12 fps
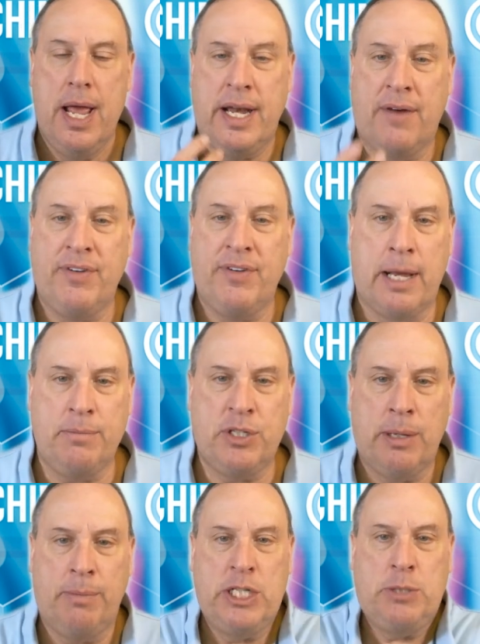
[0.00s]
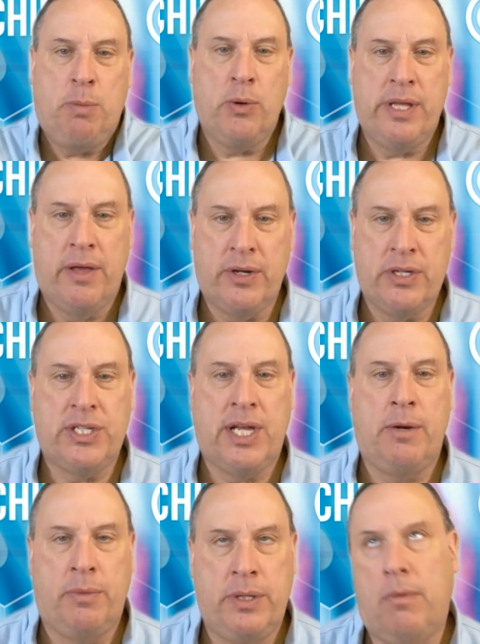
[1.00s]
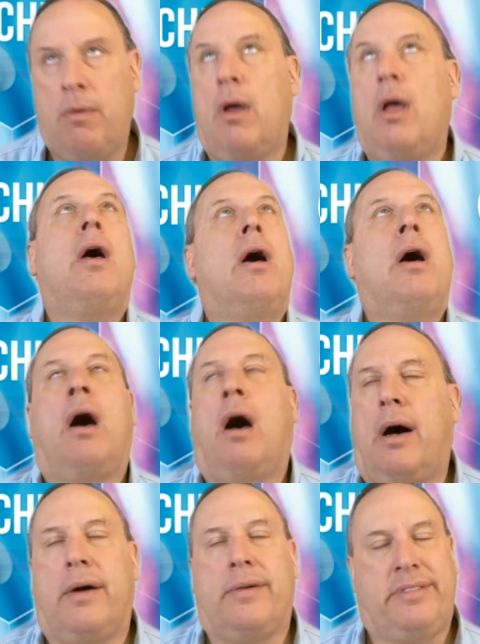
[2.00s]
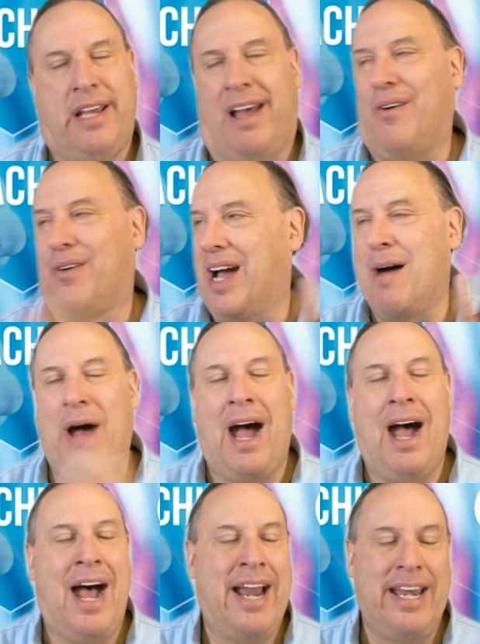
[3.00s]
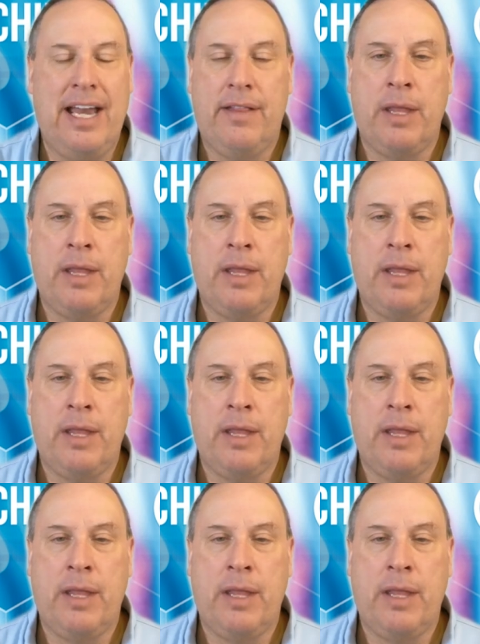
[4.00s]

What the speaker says: And every time somebody spoke, the other side would do, oh, come on.